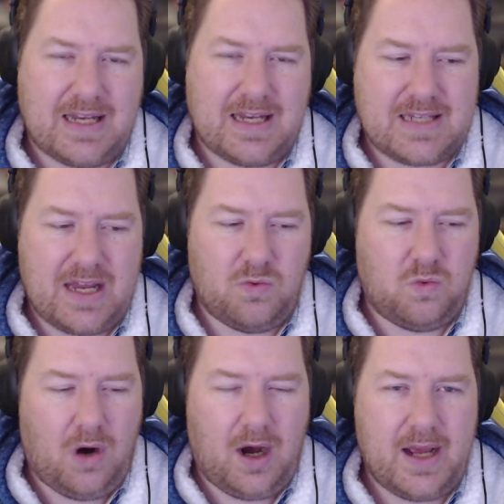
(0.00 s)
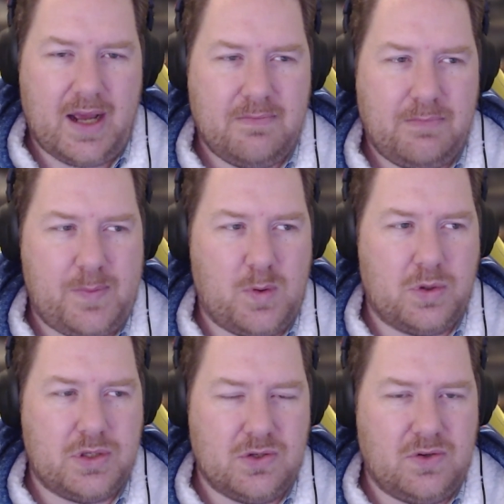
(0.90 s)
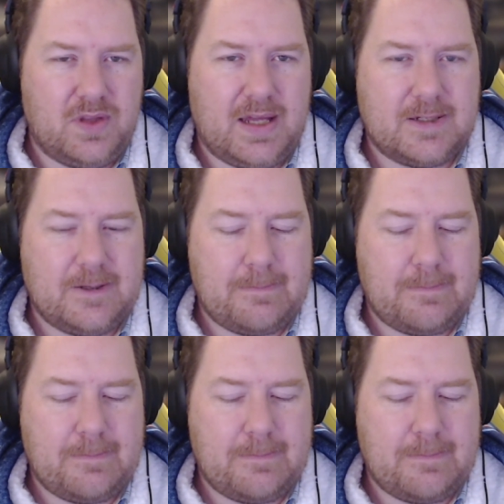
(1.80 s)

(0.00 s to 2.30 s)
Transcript: understand why people would do that.